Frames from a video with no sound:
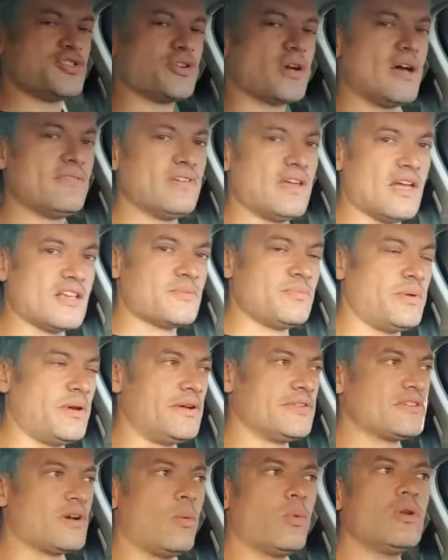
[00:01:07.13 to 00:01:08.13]
driving
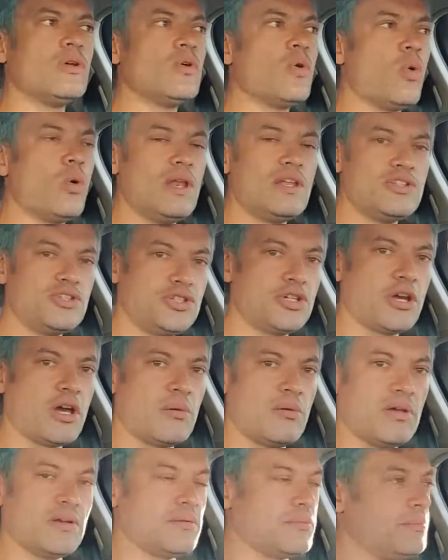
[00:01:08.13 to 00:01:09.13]
experience, I wouldn't call it
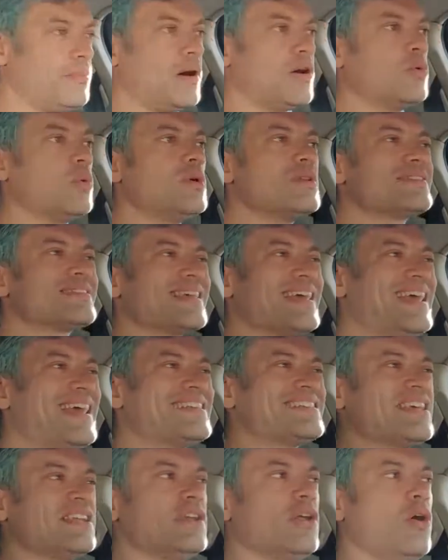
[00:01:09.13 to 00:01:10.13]
German, but I would say
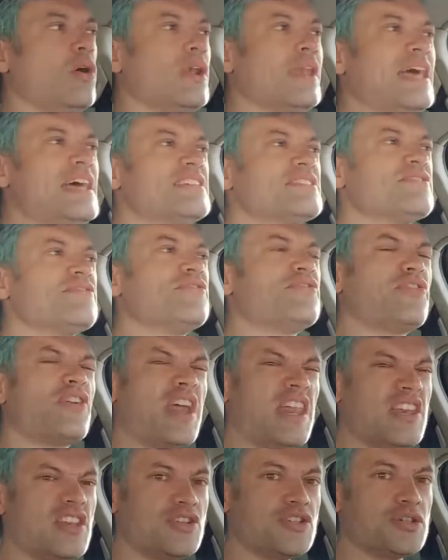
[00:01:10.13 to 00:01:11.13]
it's a lot less
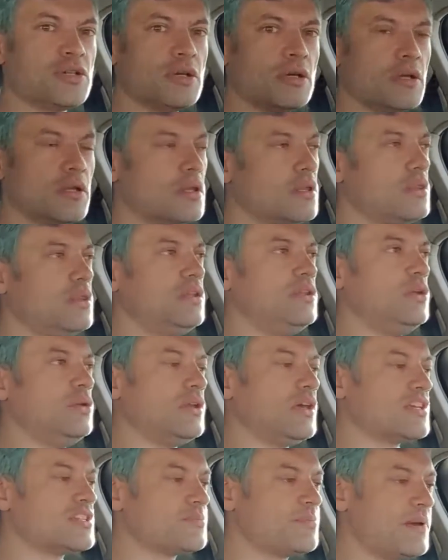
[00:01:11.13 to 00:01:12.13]
French than
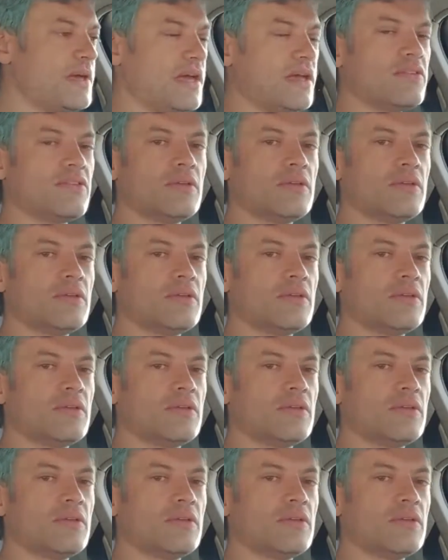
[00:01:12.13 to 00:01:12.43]
you'd expect.